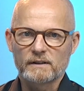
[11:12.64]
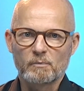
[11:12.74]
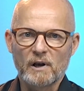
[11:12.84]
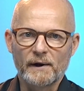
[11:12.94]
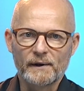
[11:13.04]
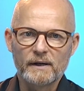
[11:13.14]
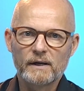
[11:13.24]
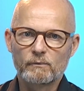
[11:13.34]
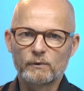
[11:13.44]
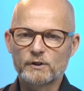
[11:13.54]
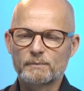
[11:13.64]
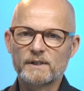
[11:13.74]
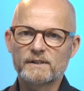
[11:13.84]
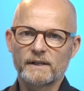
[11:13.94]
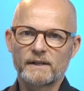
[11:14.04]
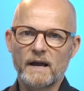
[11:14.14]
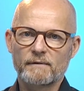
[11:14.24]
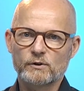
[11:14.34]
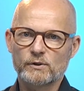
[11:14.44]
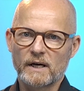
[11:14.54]
compliant, which means that they
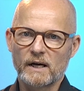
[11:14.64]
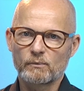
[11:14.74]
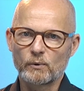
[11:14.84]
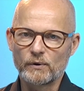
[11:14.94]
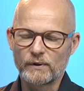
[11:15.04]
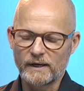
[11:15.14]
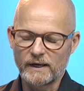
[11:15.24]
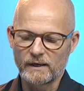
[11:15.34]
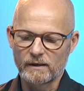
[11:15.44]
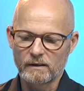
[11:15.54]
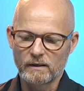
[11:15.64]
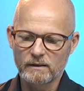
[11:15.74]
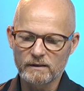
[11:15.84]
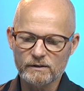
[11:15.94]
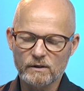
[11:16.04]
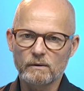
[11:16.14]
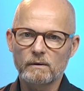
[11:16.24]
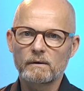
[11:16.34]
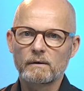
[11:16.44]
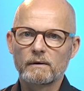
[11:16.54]
have to start with a
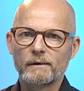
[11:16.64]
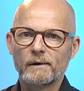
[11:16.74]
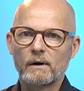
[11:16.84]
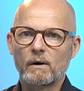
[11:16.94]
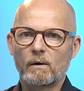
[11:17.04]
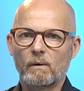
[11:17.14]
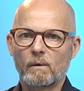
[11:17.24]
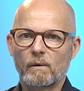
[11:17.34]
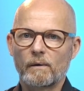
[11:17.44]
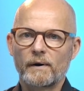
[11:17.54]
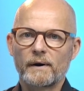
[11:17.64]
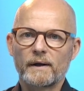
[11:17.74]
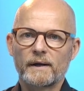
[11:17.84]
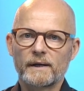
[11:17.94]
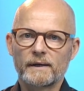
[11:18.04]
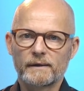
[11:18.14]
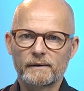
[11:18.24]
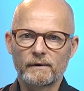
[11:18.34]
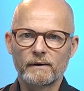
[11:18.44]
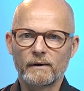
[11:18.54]
underscore or a
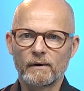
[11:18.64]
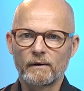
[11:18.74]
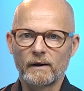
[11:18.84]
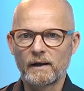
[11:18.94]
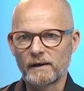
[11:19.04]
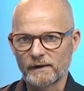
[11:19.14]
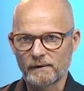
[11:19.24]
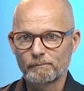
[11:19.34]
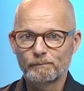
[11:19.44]
letter.